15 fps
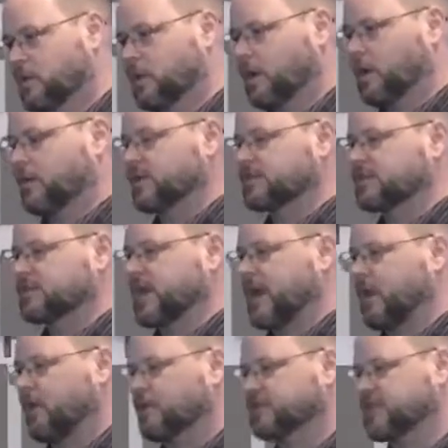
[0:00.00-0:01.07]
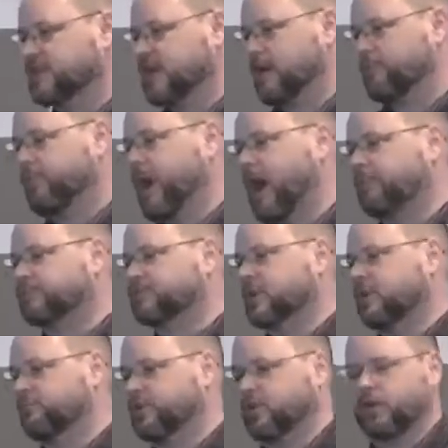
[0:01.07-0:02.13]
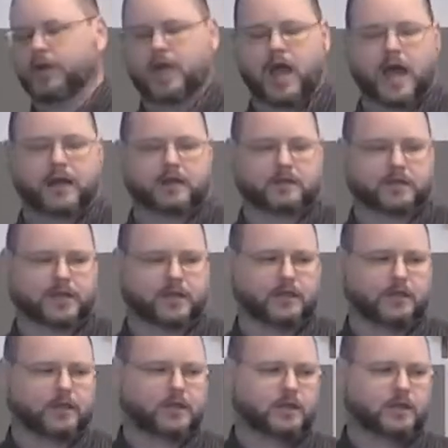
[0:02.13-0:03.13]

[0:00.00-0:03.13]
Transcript: Uh, this is a heresy that pops up periodically.